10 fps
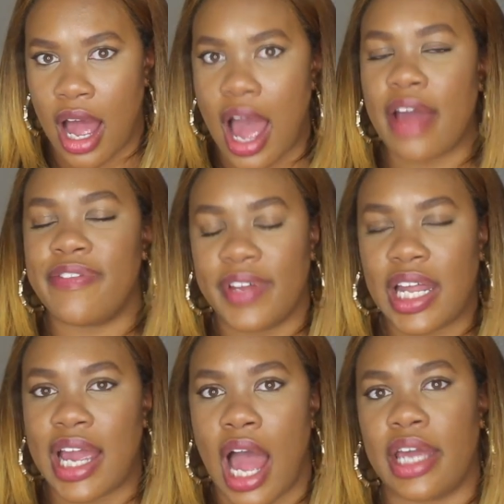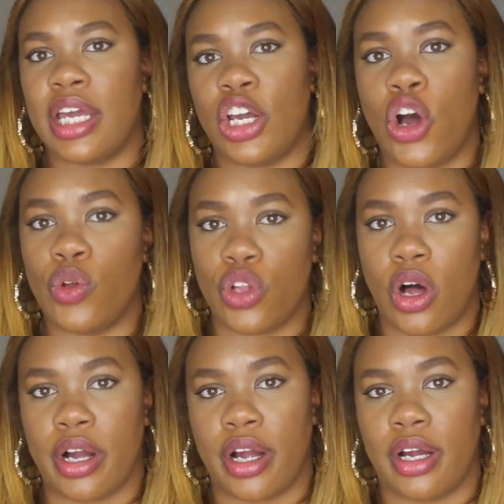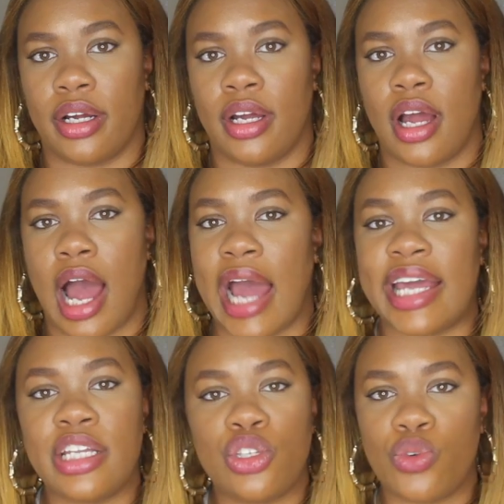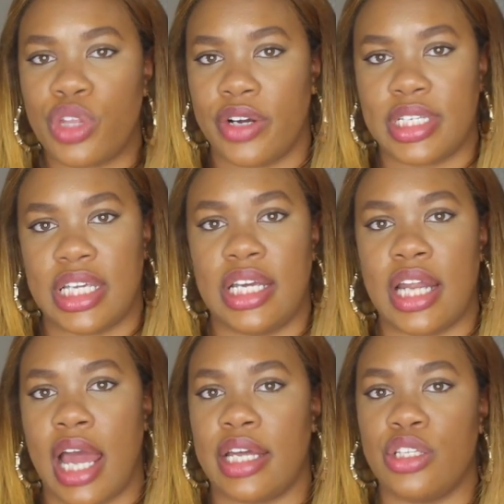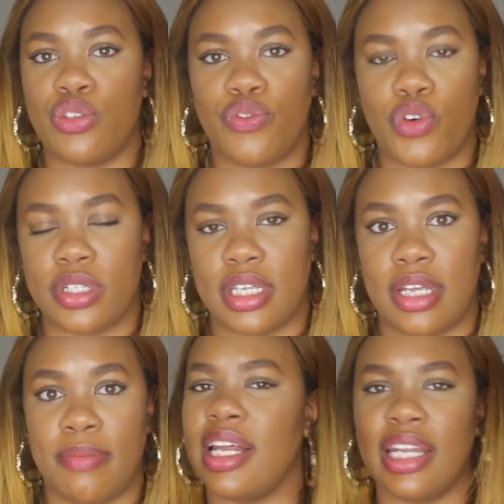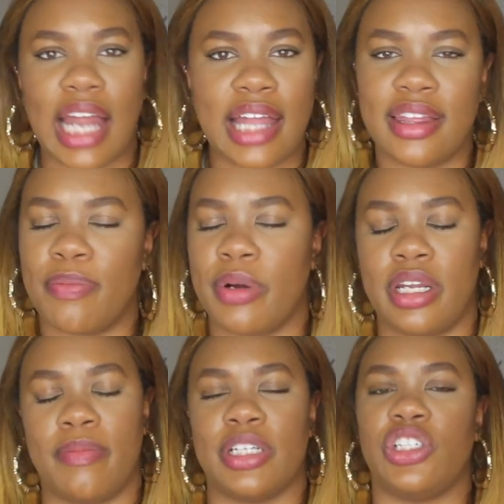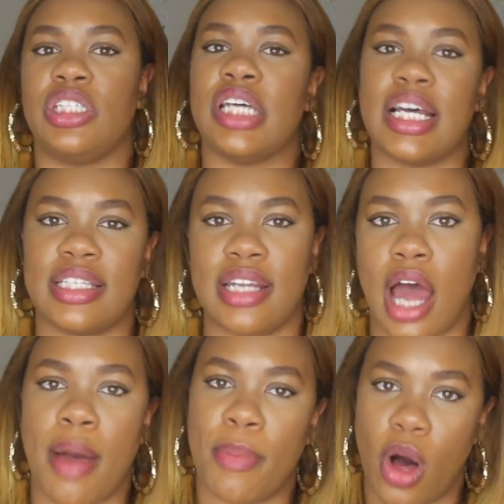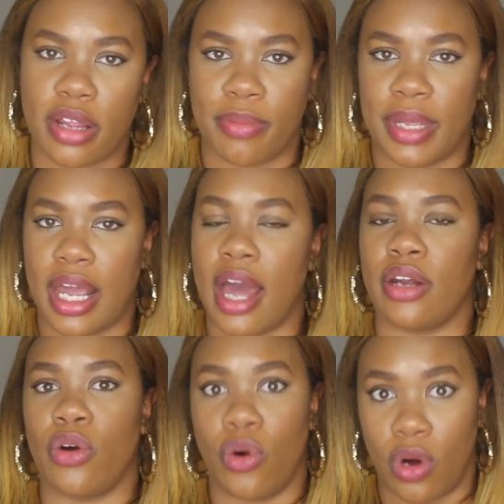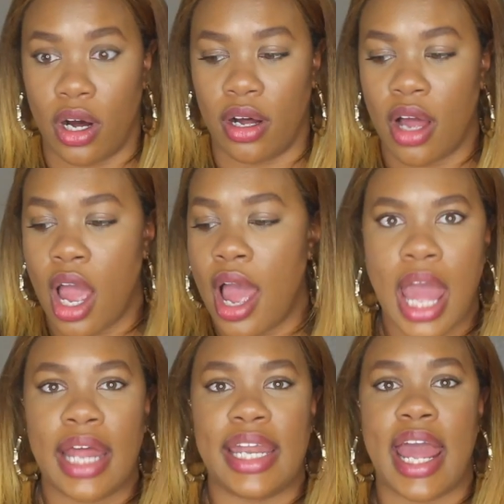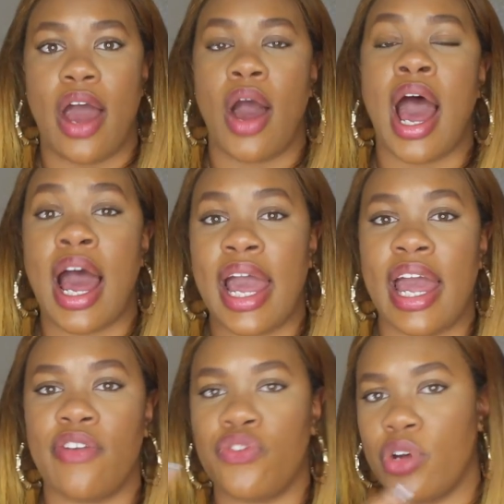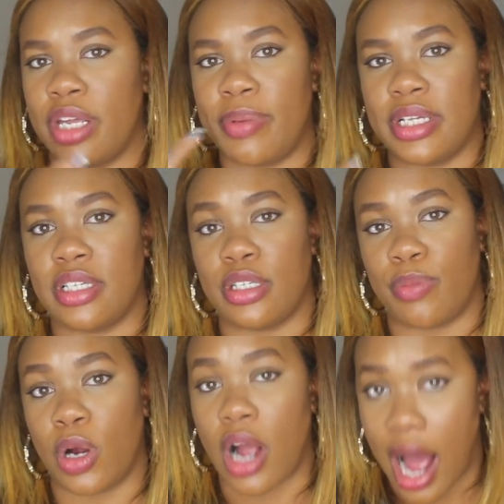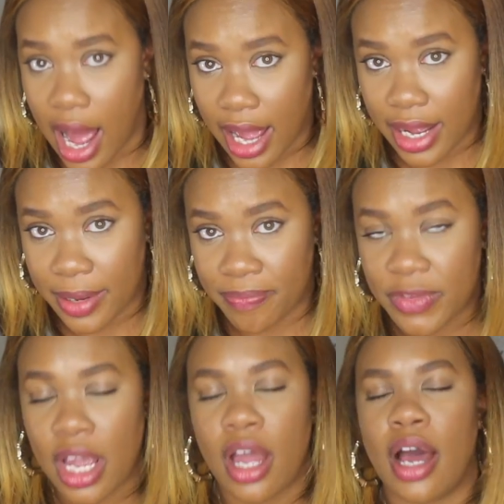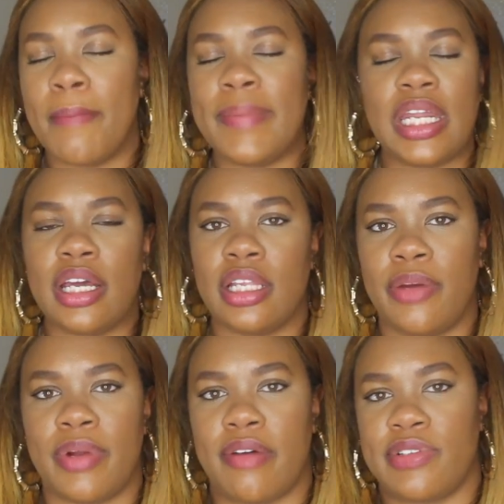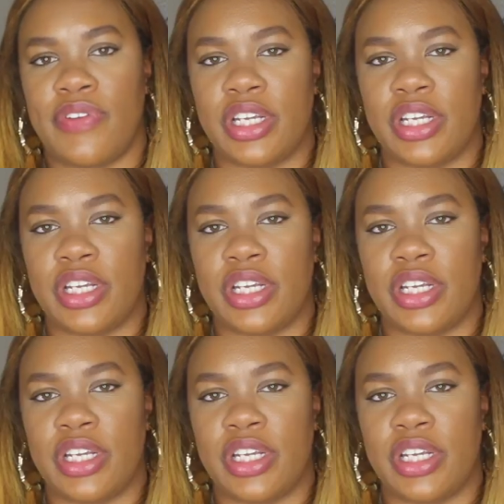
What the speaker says: I feel like I can go longer. I can do 13, I can do 14. The length pretty much does not bother me at all. Now I have 40 pieces per eye. Immediately when I was